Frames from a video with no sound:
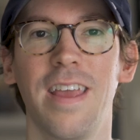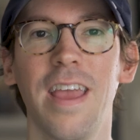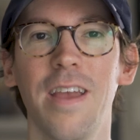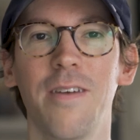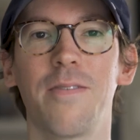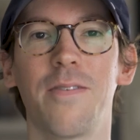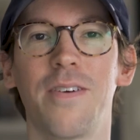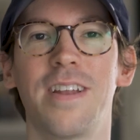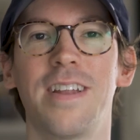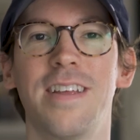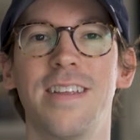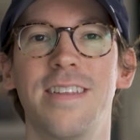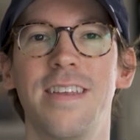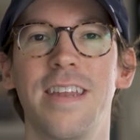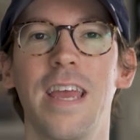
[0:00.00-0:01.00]
Hey everyone,
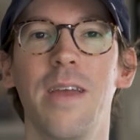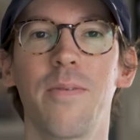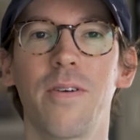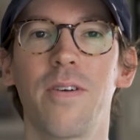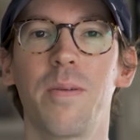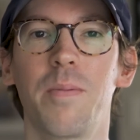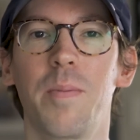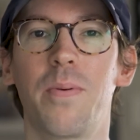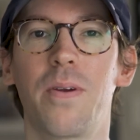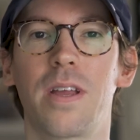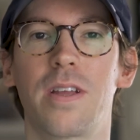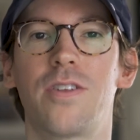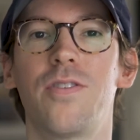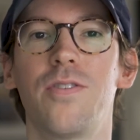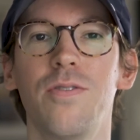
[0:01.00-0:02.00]
today we're going to be
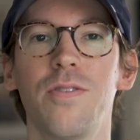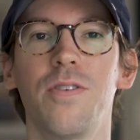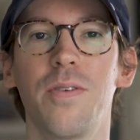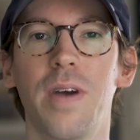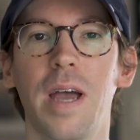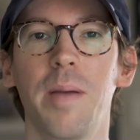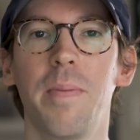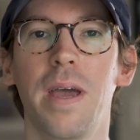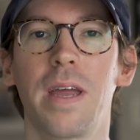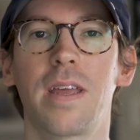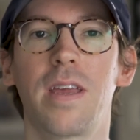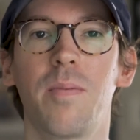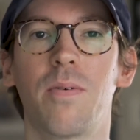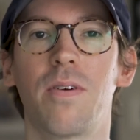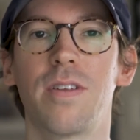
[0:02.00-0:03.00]
putting two new iPad
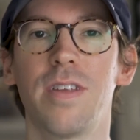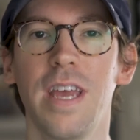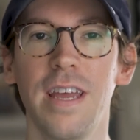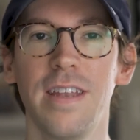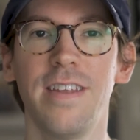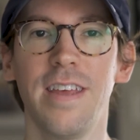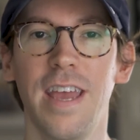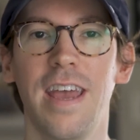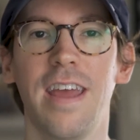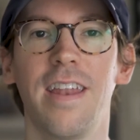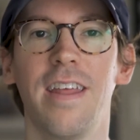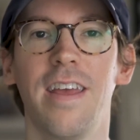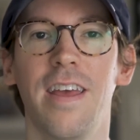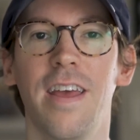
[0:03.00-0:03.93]
keyboards head to head,